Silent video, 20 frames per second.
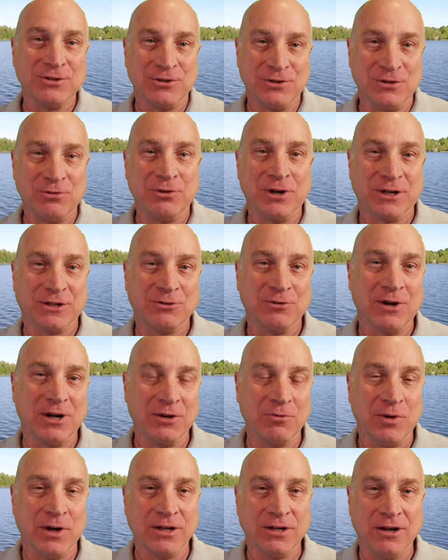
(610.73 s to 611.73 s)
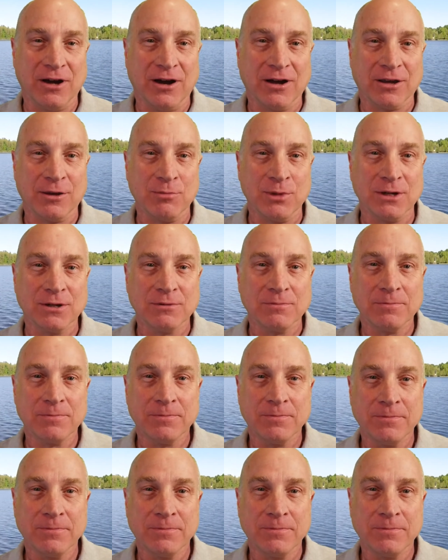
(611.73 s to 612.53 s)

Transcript: to the R I C twenty-one document.